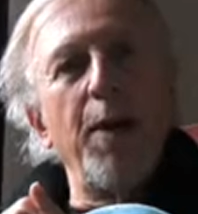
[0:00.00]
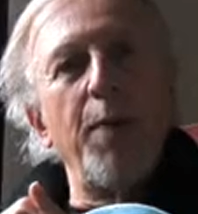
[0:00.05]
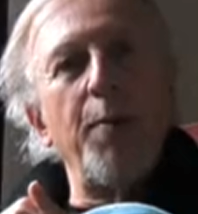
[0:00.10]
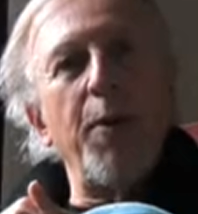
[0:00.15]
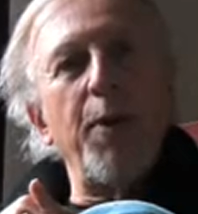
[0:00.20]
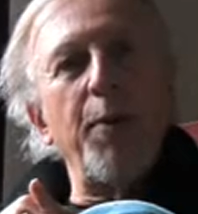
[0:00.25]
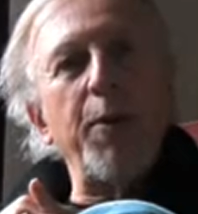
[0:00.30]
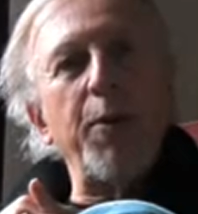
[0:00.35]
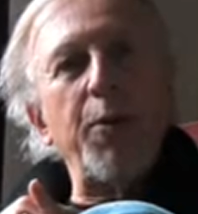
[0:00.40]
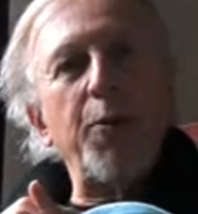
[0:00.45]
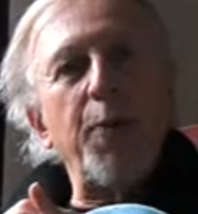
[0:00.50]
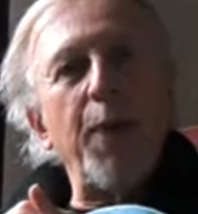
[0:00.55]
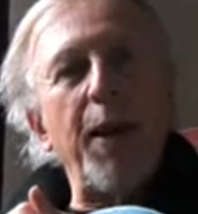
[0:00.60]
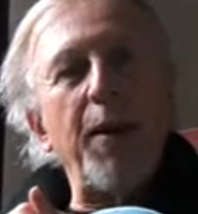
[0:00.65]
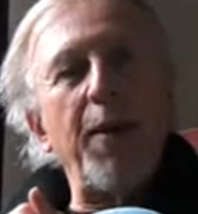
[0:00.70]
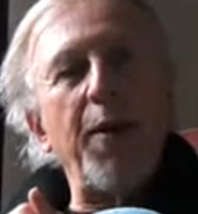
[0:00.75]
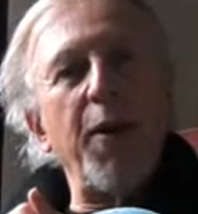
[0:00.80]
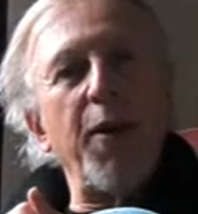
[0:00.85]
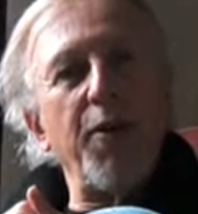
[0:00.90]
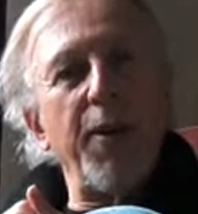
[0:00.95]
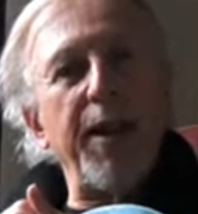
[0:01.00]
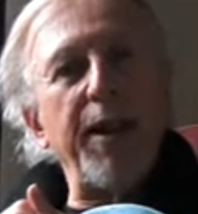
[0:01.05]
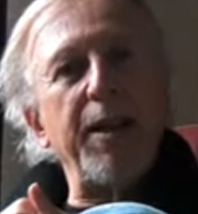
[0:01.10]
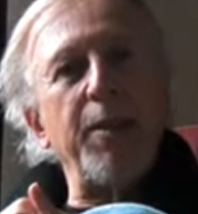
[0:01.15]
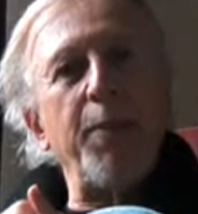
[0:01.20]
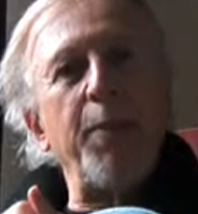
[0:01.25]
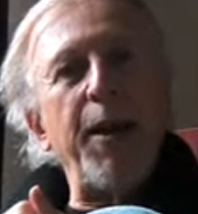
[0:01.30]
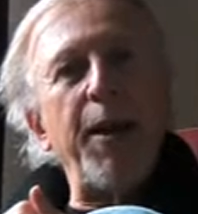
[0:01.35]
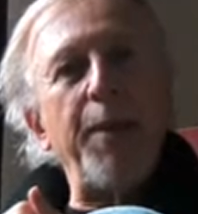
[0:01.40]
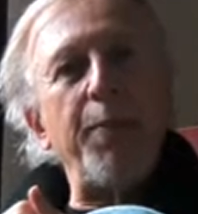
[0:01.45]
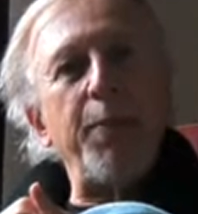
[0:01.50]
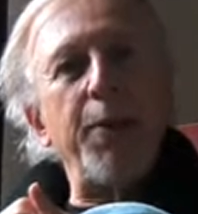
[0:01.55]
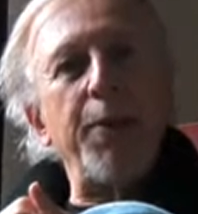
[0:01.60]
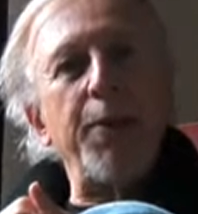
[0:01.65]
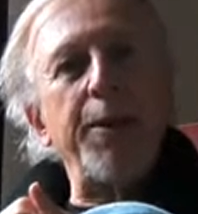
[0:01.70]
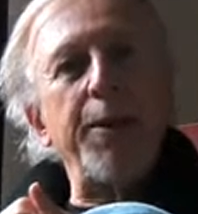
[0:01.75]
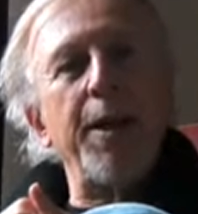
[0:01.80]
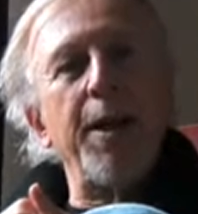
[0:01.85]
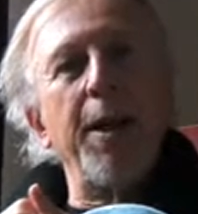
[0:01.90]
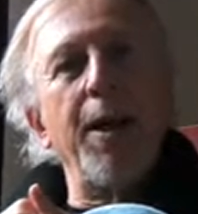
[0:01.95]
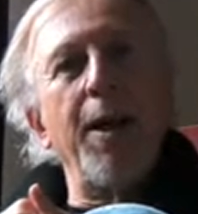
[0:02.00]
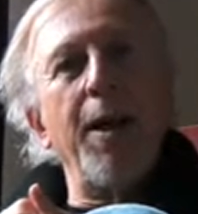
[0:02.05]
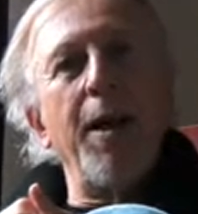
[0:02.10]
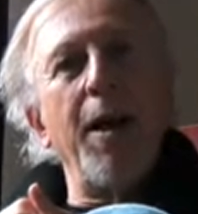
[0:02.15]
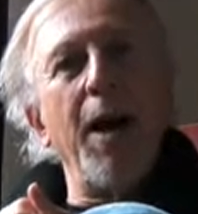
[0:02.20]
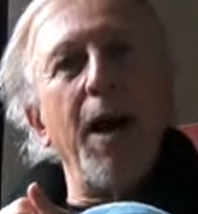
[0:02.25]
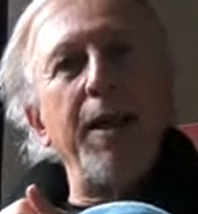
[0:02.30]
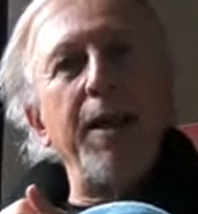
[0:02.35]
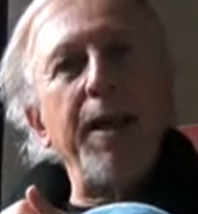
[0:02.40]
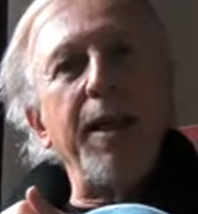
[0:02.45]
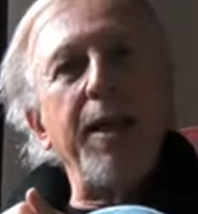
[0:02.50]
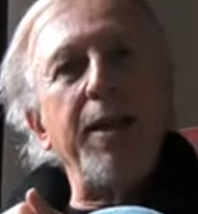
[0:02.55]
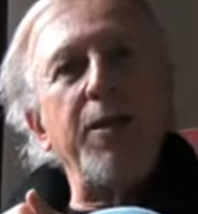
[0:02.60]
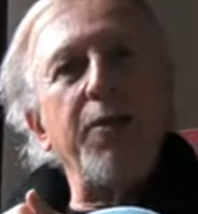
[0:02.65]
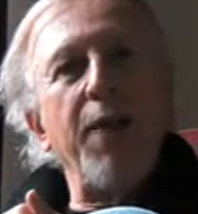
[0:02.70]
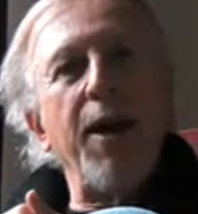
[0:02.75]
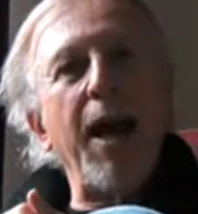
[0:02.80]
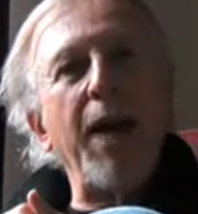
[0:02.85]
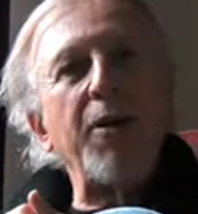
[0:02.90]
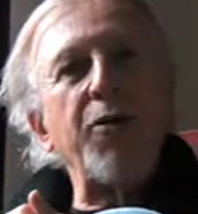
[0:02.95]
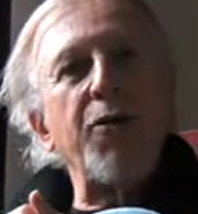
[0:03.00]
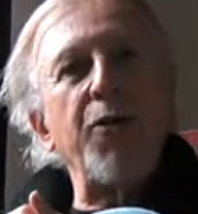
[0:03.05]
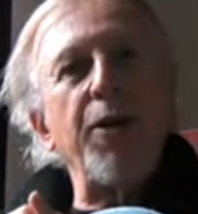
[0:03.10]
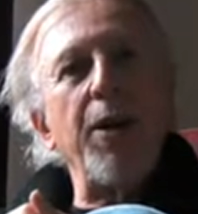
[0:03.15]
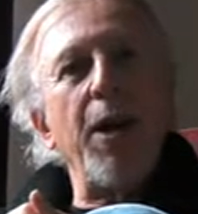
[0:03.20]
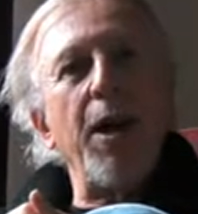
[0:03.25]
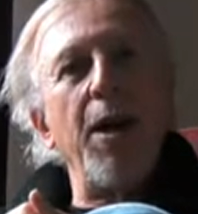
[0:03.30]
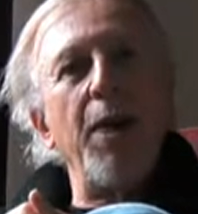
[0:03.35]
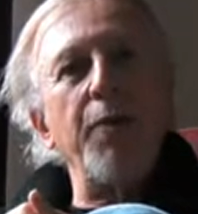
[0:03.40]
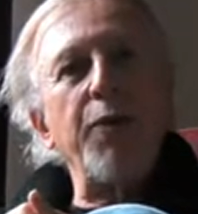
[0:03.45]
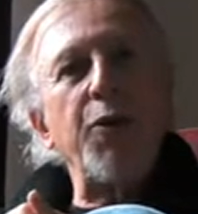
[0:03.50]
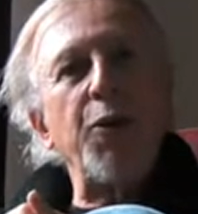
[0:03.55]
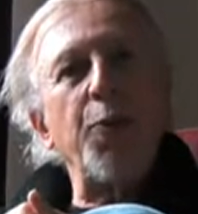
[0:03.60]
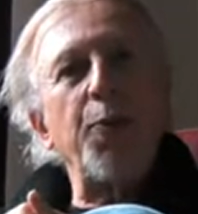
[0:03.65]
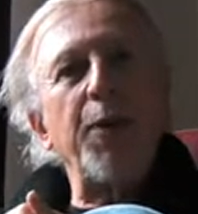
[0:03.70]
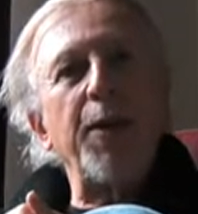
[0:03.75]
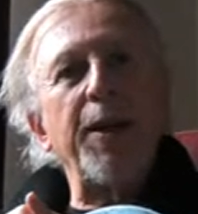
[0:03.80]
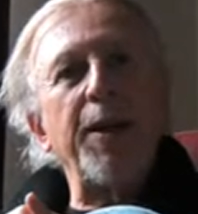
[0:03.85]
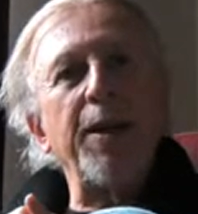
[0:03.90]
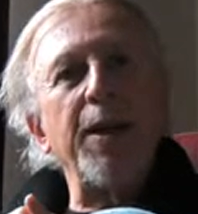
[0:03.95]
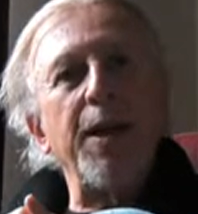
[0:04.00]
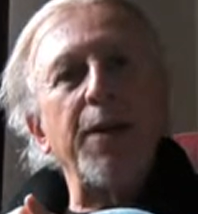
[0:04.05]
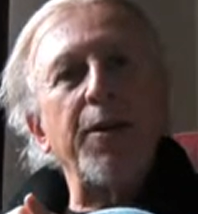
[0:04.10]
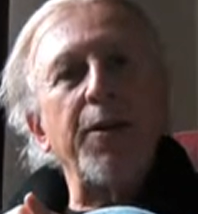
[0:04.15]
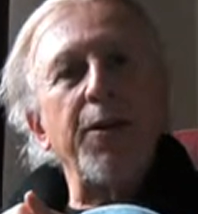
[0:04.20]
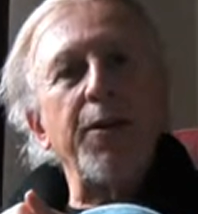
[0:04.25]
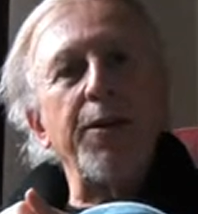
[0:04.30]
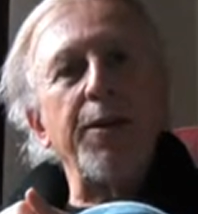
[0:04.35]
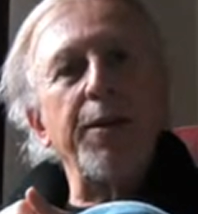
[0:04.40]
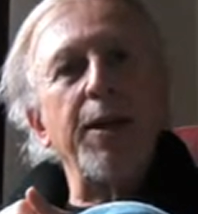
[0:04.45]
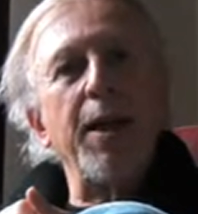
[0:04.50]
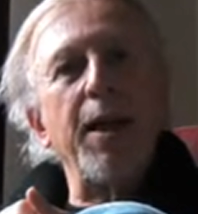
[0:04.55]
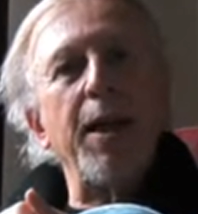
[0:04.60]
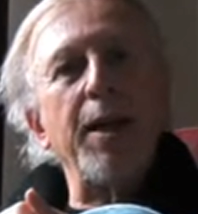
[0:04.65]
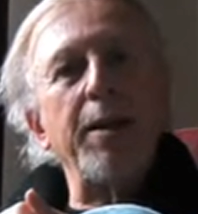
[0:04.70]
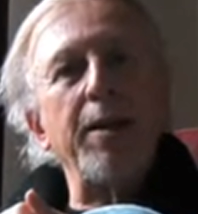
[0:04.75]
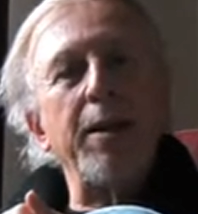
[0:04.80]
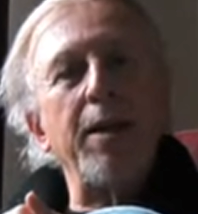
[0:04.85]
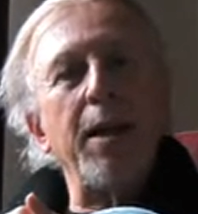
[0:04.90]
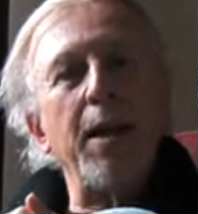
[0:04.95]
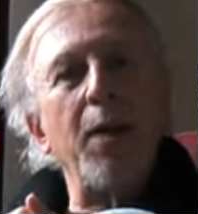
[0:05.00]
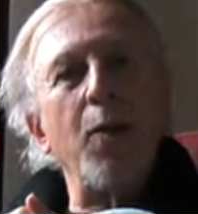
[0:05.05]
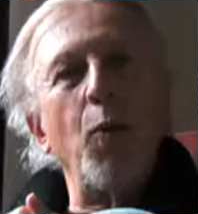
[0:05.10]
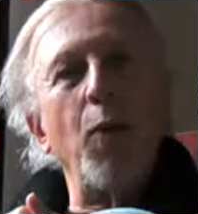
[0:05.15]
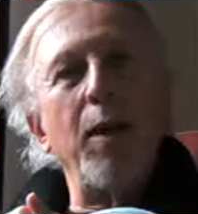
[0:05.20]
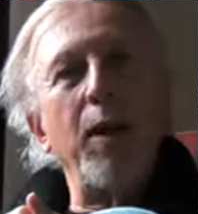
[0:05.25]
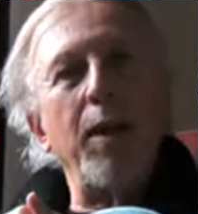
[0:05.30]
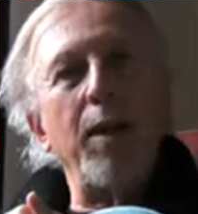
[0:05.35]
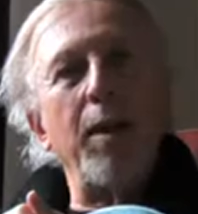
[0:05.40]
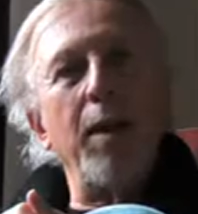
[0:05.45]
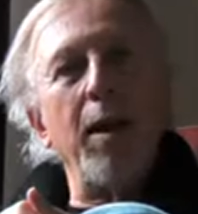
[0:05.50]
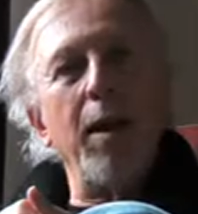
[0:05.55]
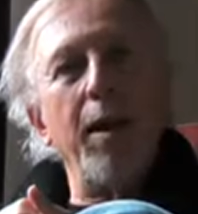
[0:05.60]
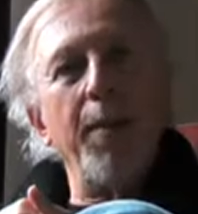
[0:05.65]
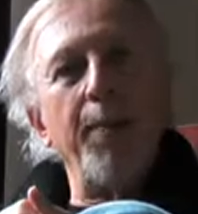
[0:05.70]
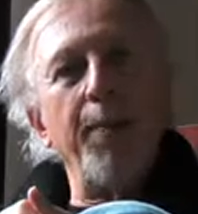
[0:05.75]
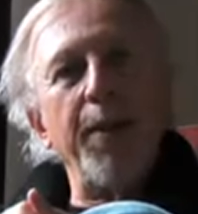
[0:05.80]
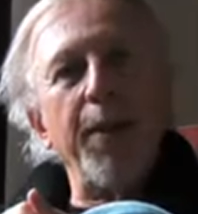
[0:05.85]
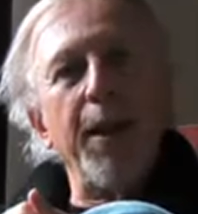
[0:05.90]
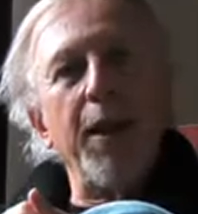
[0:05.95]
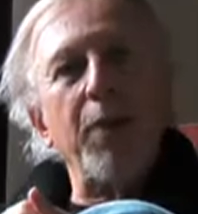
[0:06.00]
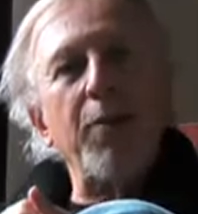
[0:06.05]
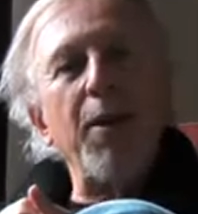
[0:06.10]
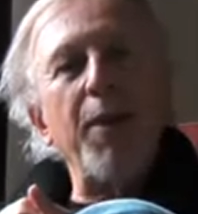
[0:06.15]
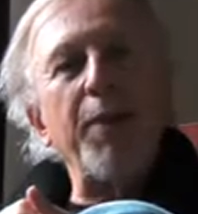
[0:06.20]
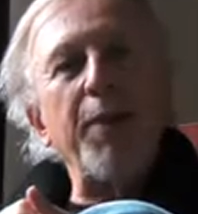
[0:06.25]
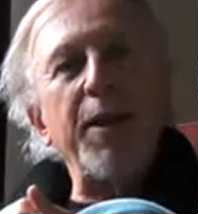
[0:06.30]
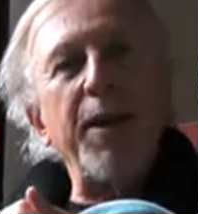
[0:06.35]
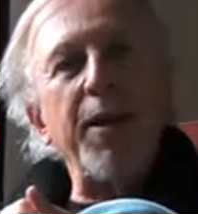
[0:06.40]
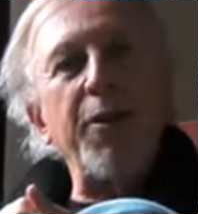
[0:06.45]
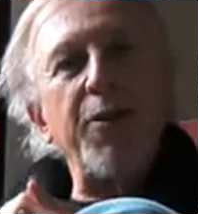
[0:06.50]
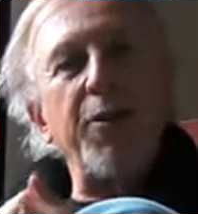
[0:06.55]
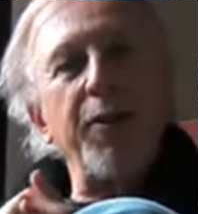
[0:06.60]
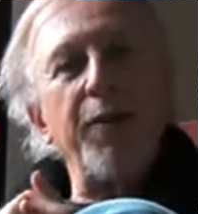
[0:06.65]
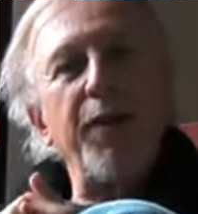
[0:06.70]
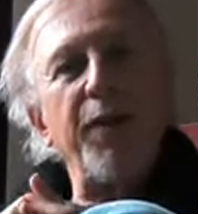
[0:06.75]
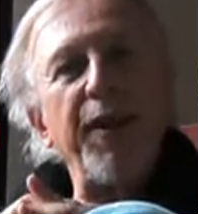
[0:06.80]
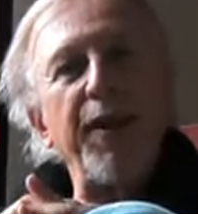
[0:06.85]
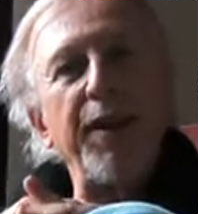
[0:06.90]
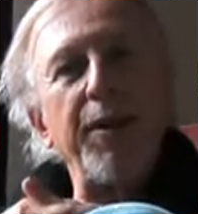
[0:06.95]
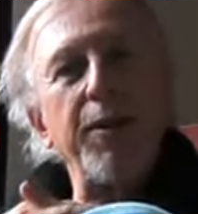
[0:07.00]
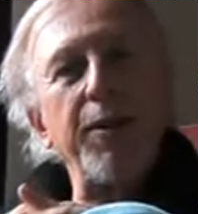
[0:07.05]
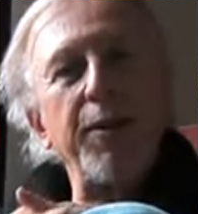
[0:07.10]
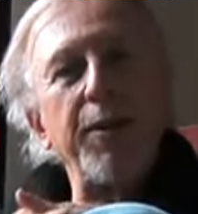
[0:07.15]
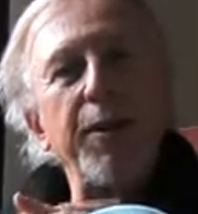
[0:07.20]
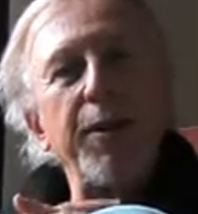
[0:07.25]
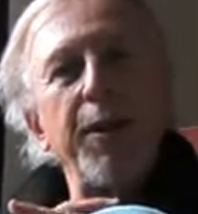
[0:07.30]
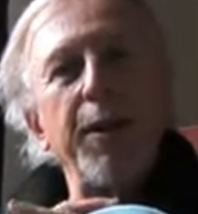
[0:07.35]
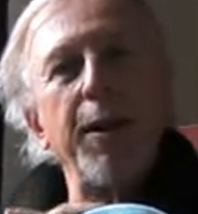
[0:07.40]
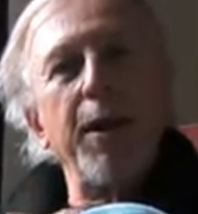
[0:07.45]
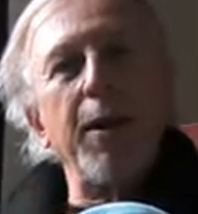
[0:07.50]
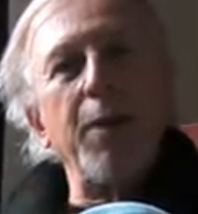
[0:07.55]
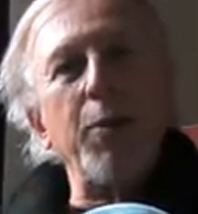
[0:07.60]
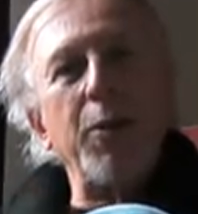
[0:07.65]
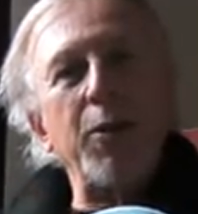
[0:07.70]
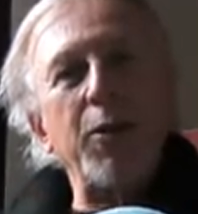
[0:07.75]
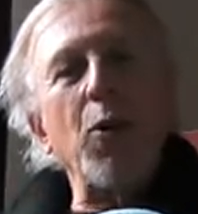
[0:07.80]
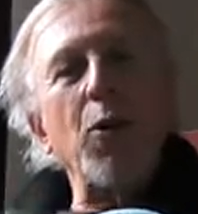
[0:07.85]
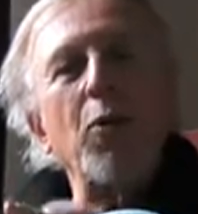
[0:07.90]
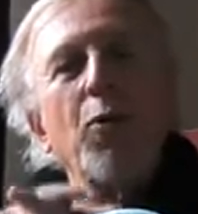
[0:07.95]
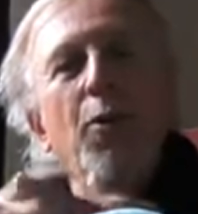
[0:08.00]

published theoretical papers on the interaction of superconductors with gravitational fields, what's called